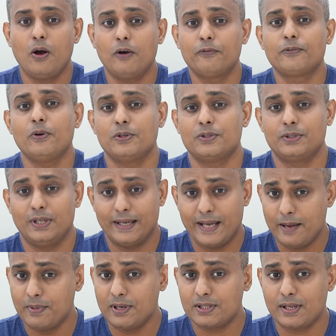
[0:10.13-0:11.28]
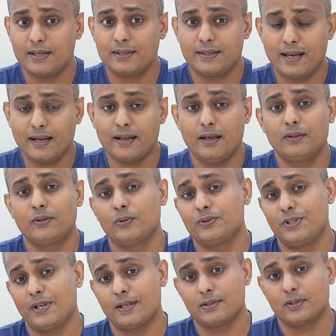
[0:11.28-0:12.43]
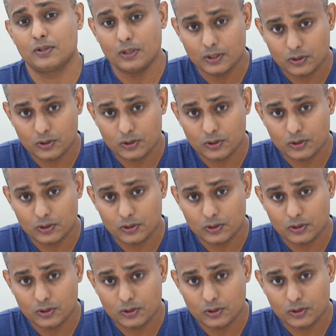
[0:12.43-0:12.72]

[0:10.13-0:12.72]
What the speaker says: Of course, gamers and tech enthusiasts